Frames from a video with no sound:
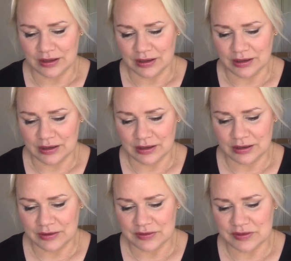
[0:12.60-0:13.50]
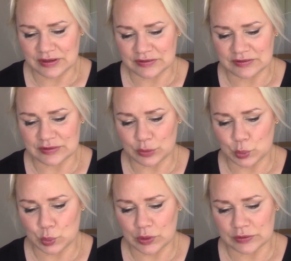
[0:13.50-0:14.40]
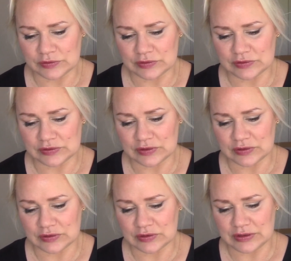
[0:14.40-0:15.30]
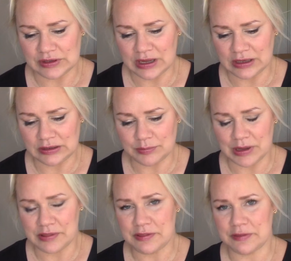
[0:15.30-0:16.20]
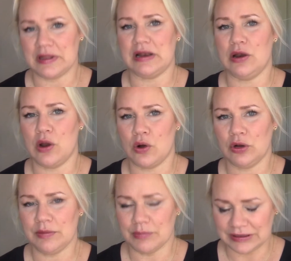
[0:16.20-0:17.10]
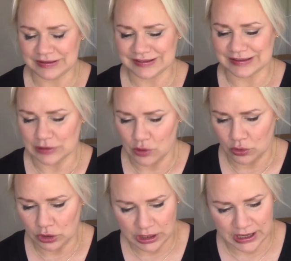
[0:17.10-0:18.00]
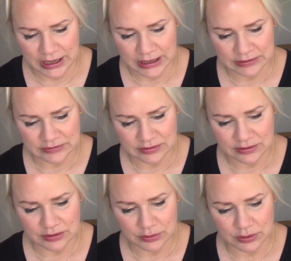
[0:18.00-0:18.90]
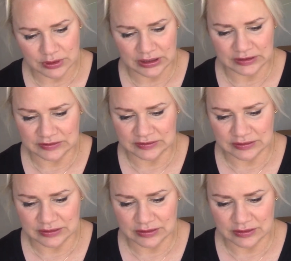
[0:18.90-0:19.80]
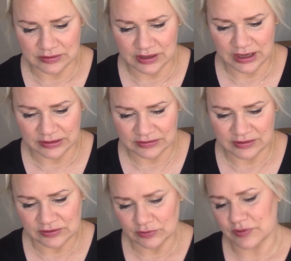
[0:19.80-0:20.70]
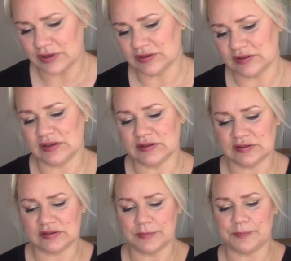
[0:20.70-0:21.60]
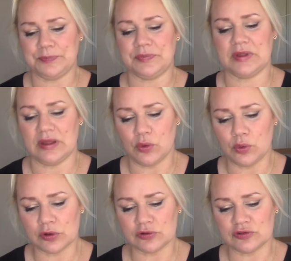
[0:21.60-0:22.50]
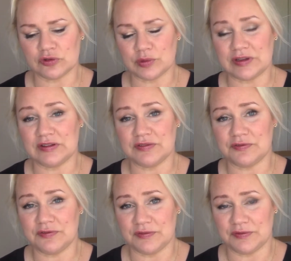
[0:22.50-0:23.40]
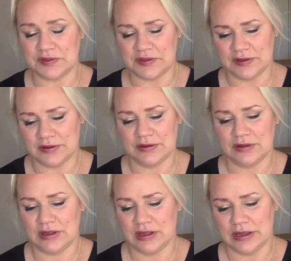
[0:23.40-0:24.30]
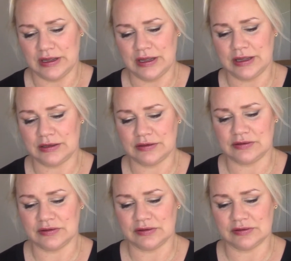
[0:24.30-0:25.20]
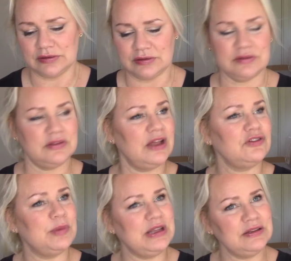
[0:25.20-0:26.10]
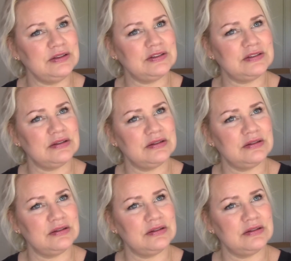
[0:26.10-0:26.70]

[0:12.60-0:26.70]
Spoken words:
This was 9 months long and it's the end date of this is August 25th. And that means